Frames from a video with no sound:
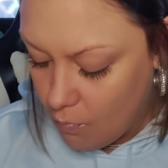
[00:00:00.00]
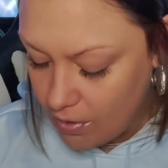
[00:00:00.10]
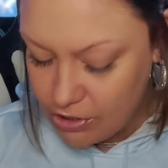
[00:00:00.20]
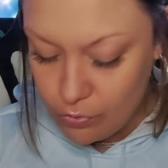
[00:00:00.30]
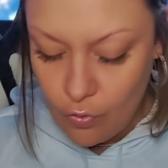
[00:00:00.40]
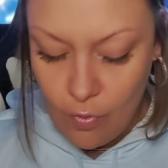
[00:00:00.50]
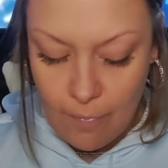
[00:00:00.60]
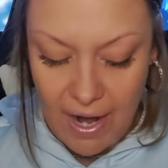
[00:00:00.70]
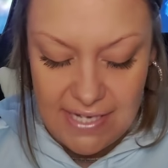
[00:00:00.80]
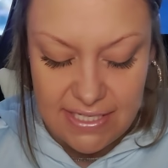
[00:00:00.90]
What you
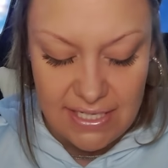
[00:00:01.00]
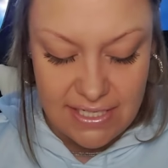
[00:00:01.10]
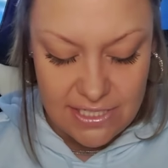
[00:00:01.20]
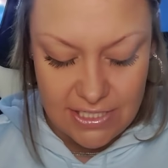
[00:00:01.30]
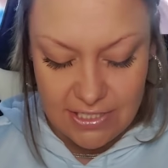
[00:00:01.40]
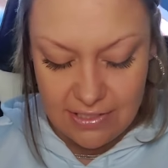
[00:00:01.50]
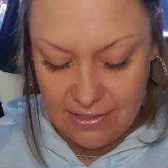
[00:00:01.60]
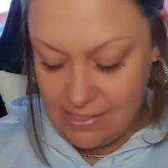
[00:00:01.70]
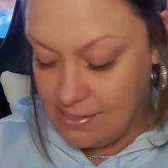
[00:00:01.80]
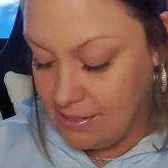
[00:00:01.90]
doing, Pisces?
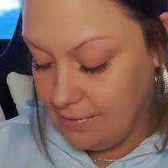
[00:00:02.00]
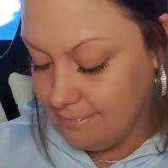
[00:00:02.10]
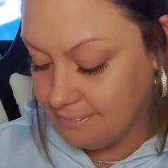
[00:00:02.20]
Let's see.